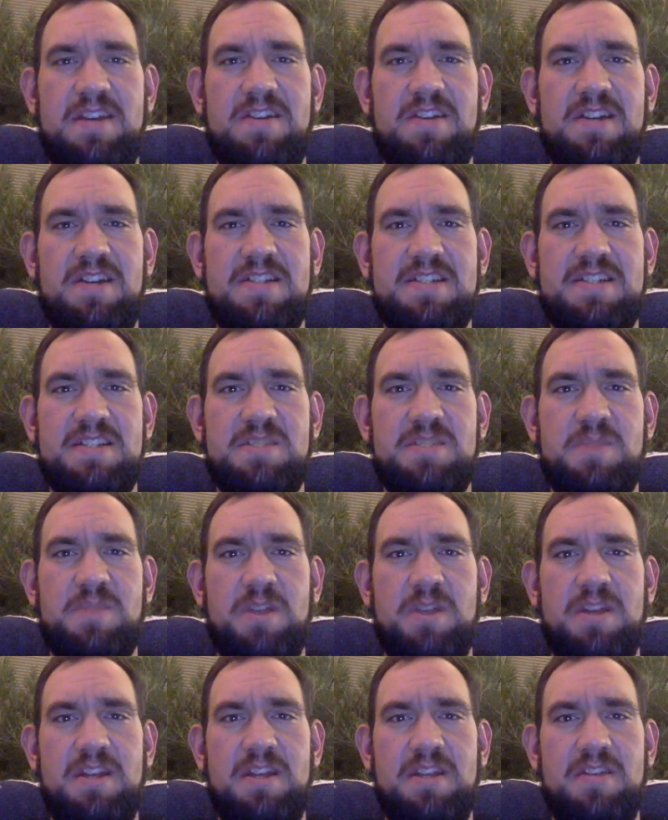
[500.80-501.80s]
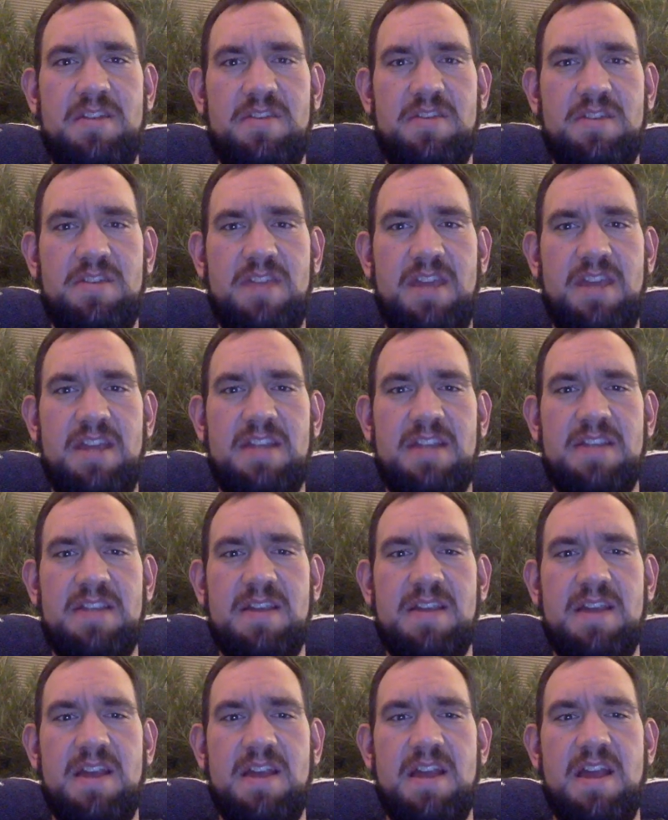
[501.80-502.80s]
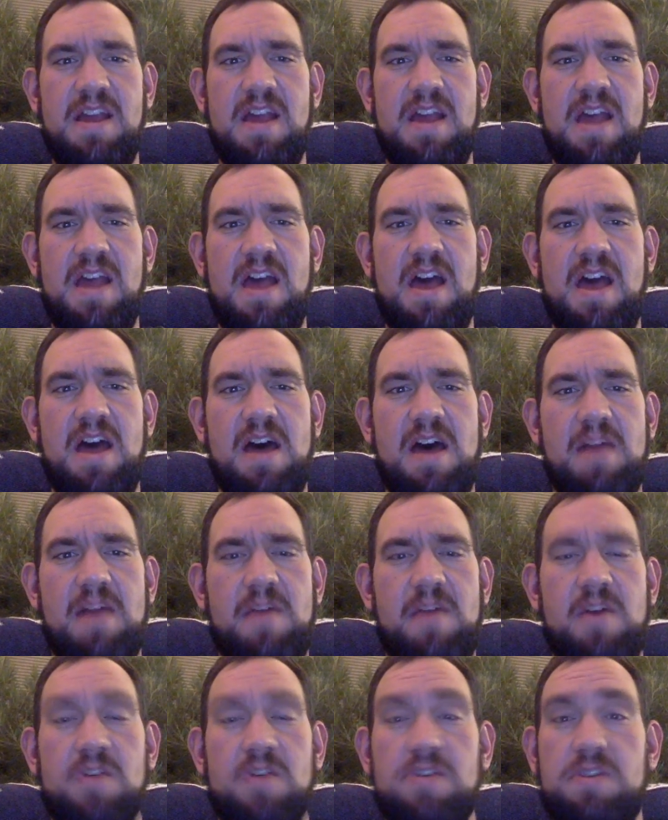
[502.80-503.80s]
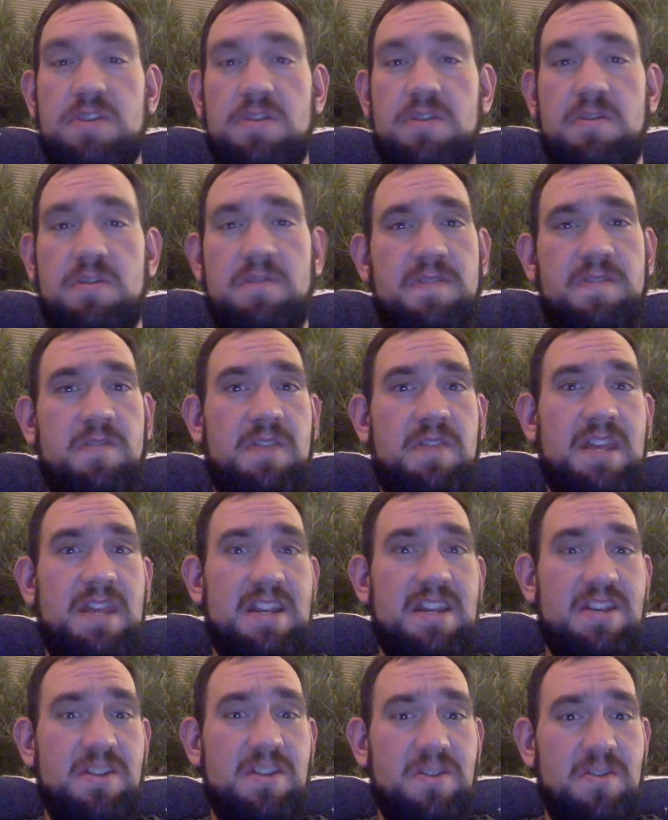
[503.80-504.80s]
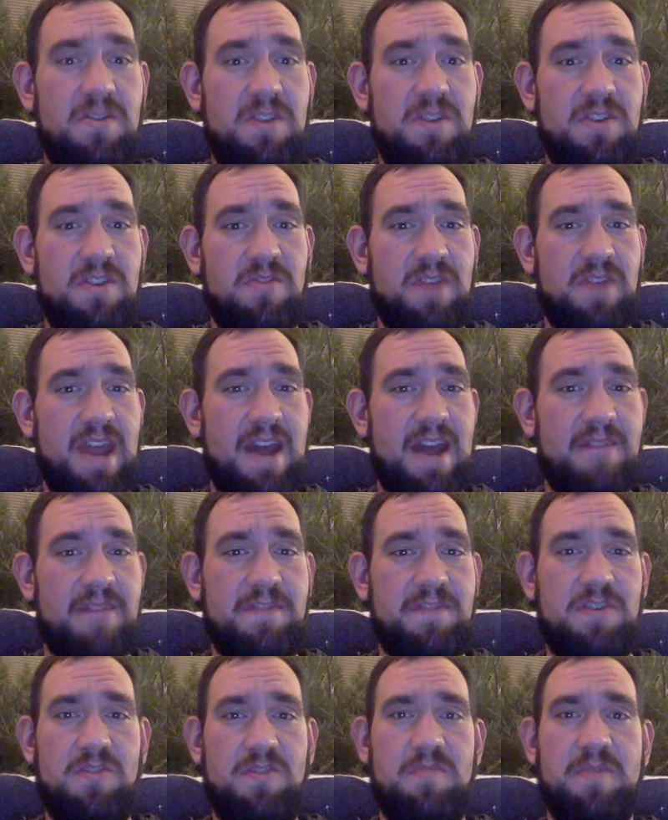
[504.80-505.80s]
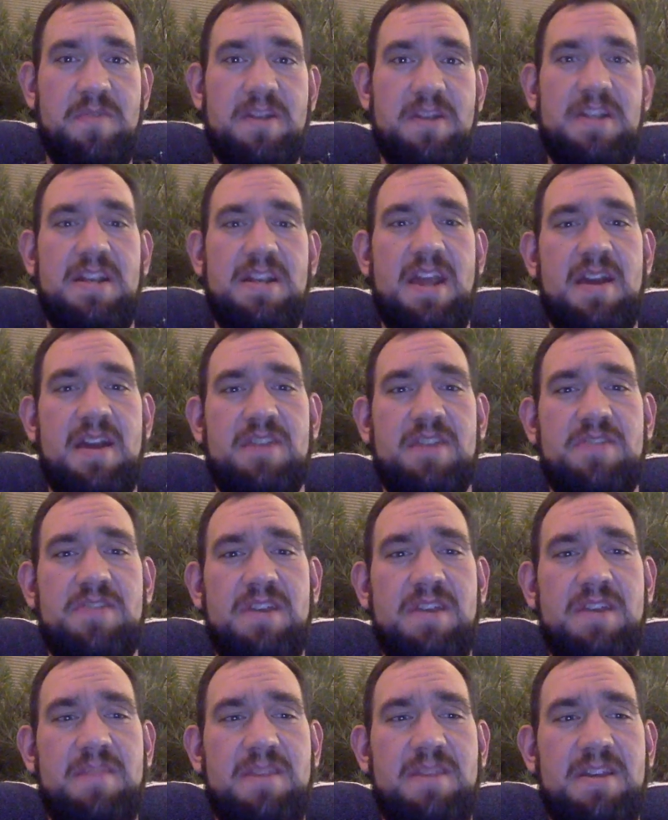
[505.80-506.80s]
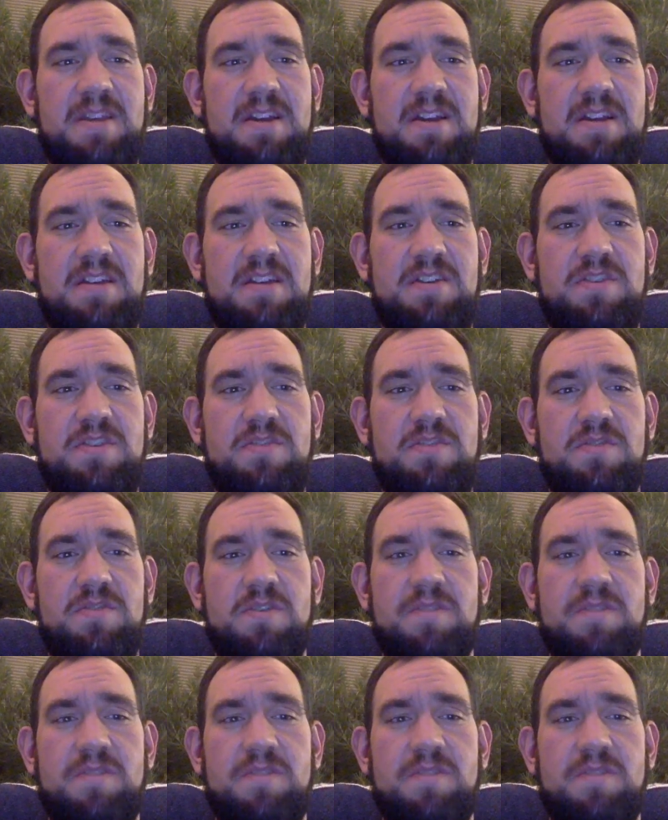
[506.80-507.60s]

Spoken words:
Also, if you need to, you don't have to, but an x-ray can be done to look for trauma to any of the bones.